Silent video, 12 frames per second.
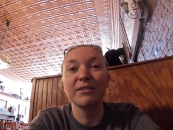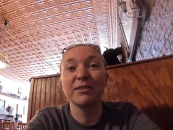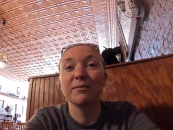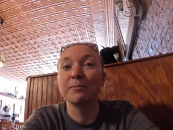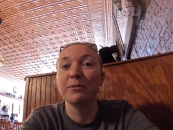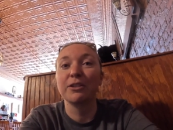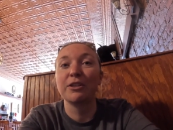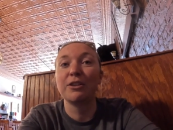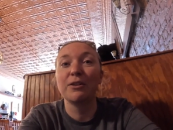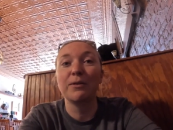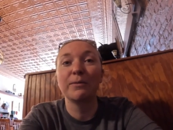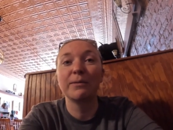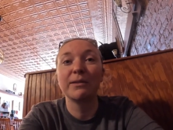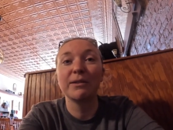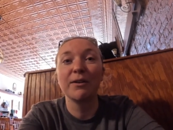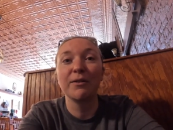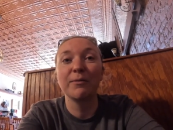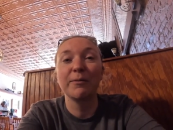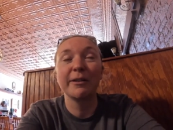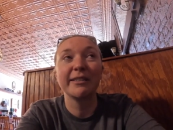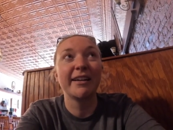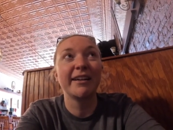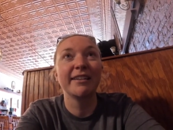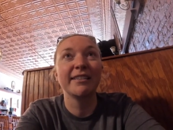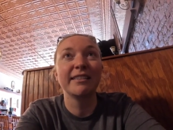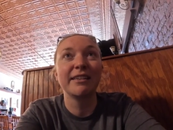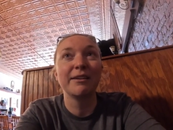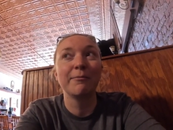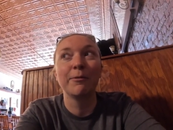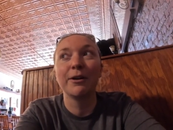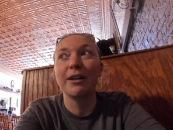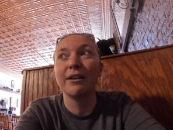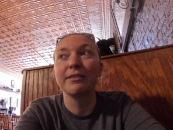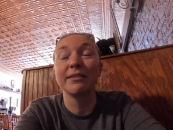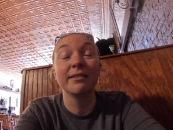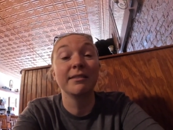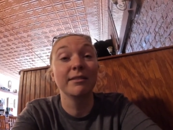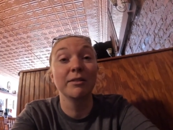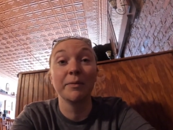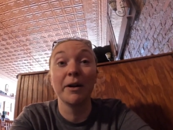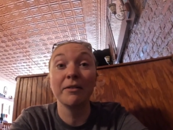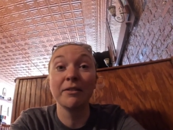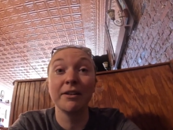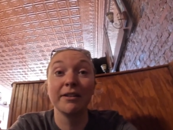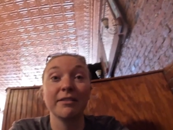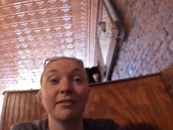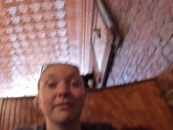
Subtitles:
is really cute, so we're excited to see what else is around here.